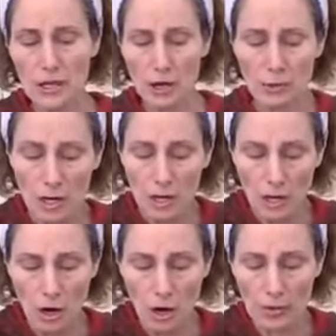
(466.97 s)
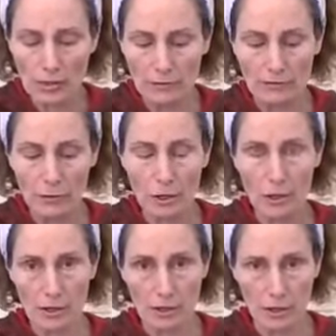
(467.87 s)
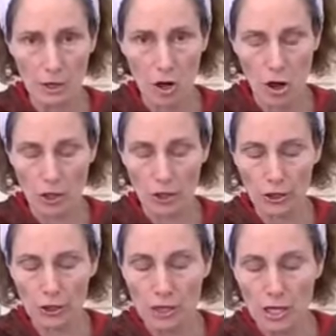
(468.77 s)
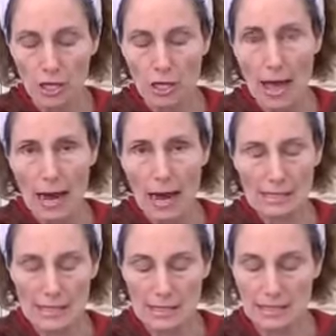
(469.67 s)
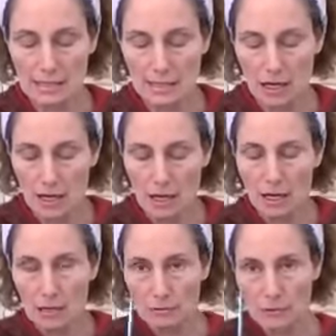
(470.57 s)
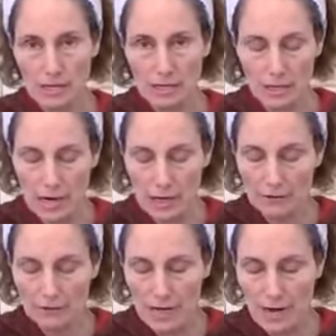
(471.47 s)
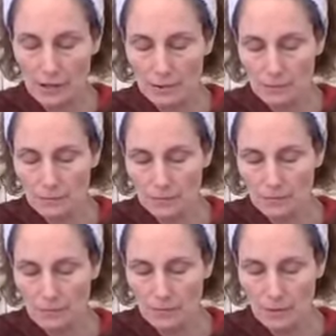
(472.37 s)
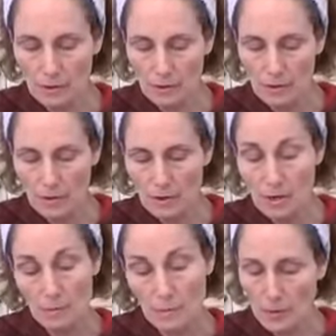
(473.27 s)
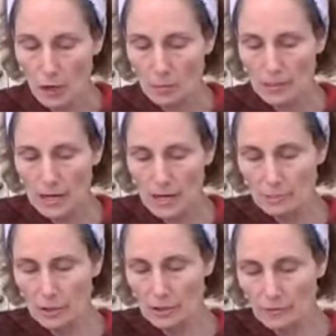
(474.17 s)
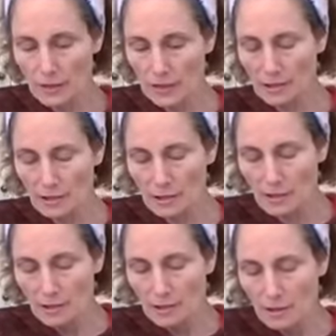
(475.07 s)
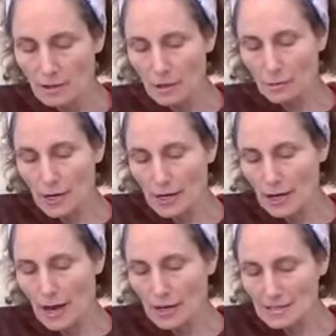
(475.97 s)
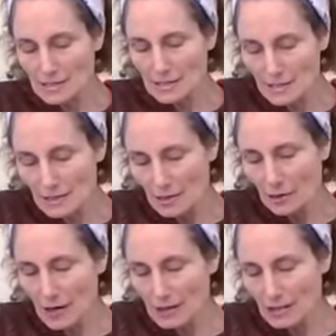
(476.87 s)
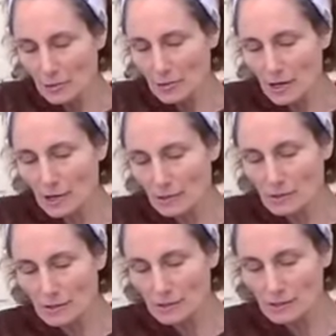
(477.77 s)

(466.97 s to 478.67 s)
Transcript: So going for the longer axis, running the knife down. I'm hoping that I'm going to find the right axis. Okay, here we go.